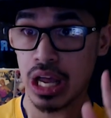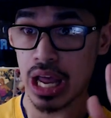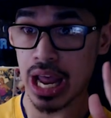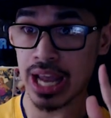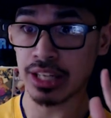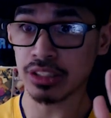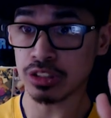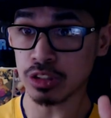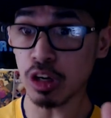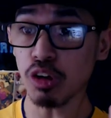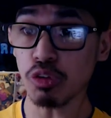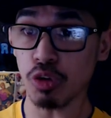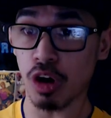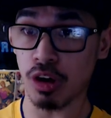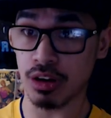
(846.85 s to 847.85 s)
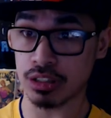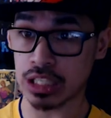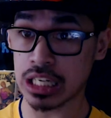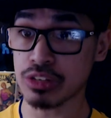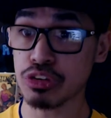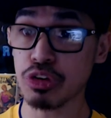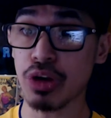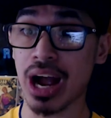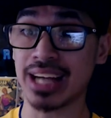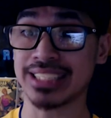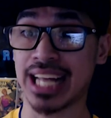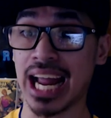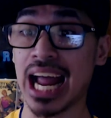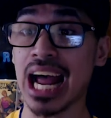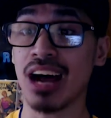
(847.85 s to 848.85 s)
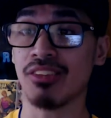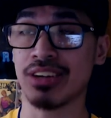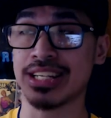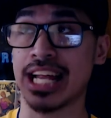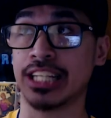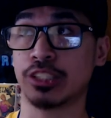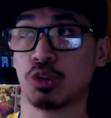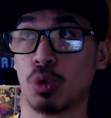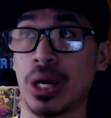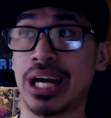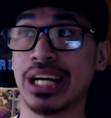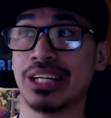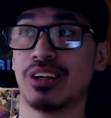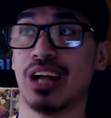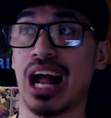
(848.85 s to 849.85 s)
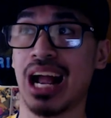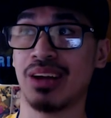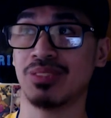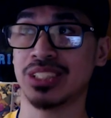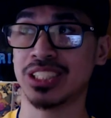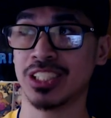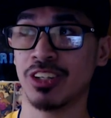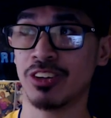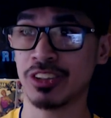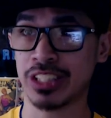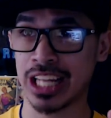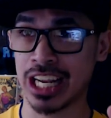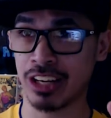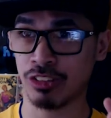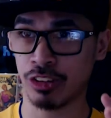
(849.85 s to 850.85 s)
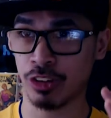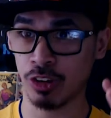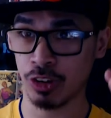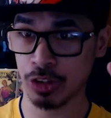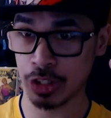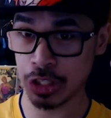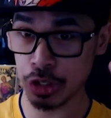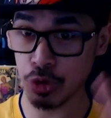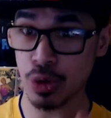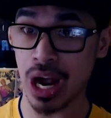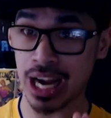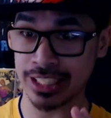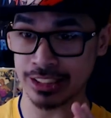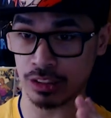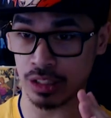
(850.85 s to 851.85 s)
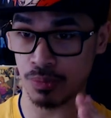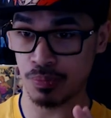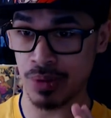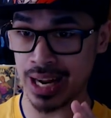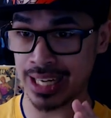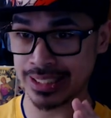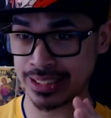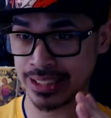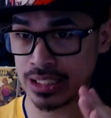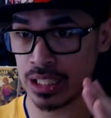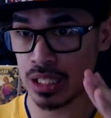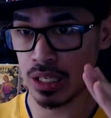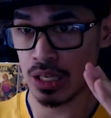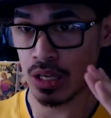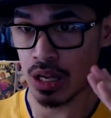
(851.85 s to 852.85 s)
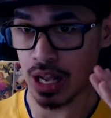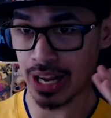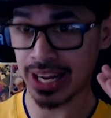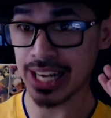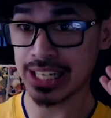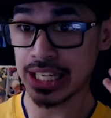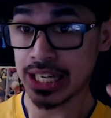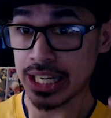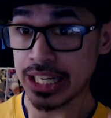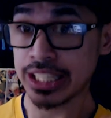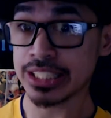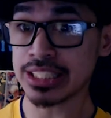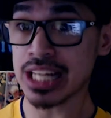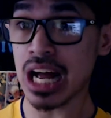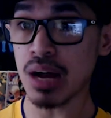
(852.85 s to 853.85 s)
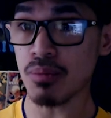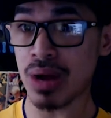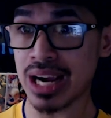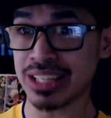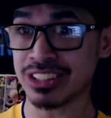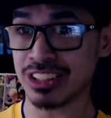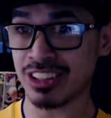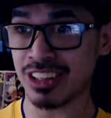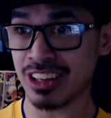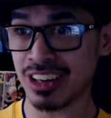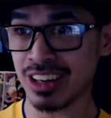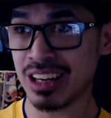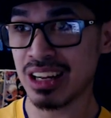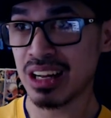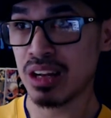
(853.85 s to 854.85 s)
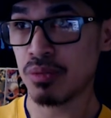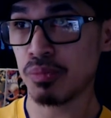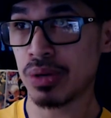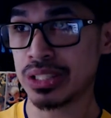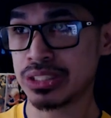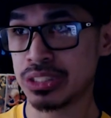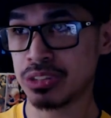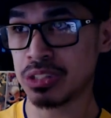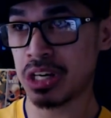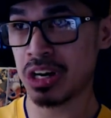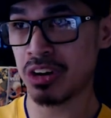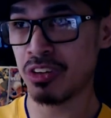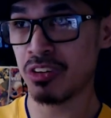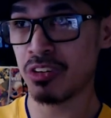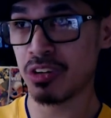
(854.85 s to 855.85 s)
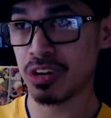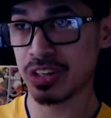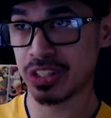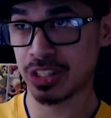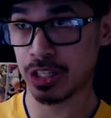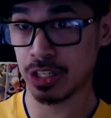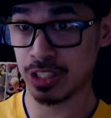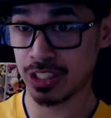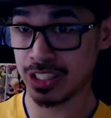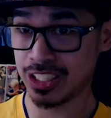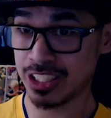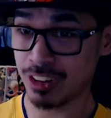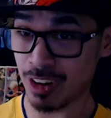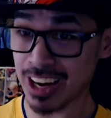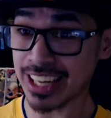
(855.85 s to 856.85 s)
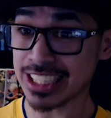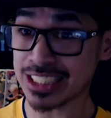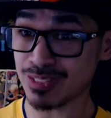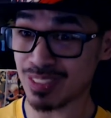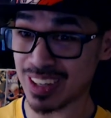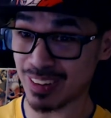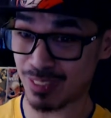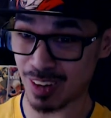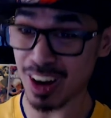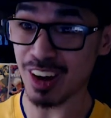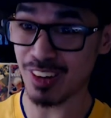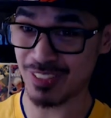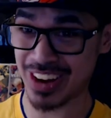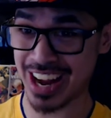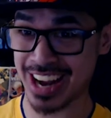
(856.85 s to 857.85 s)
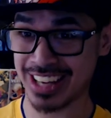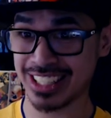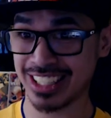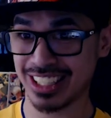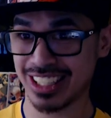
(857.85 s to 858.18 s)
And so far, a lot of you guys have, and that's great. I am so thankful. You guys are the best again, he's not my dog, but you know, Craig is my bro, man.